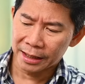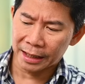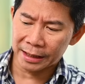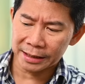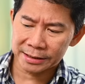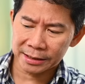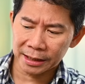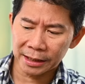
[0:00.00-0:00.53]

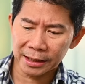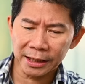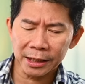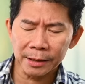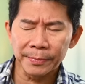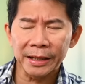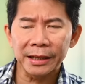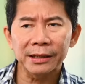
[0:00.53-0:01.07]
And it's a
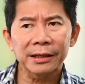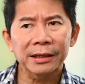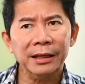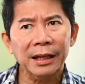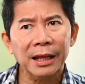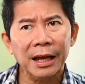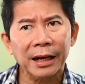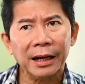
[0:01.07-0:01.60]
little bit
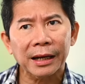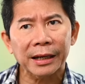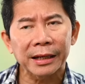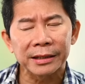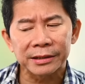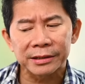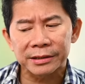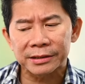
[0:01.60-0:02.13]
lag in